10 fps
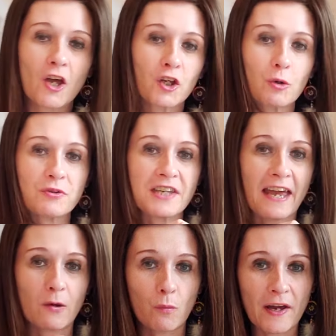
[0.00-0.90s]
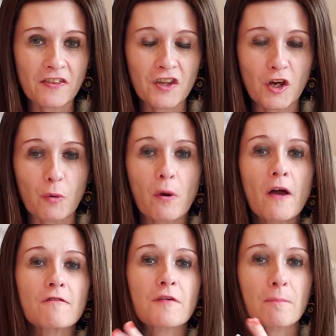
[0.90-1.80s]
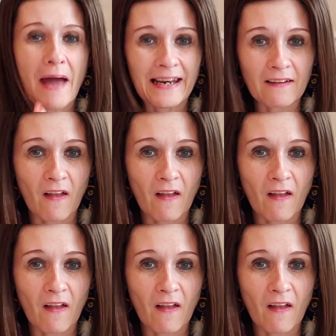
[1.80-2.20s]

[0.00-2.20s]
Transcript: you take with you for many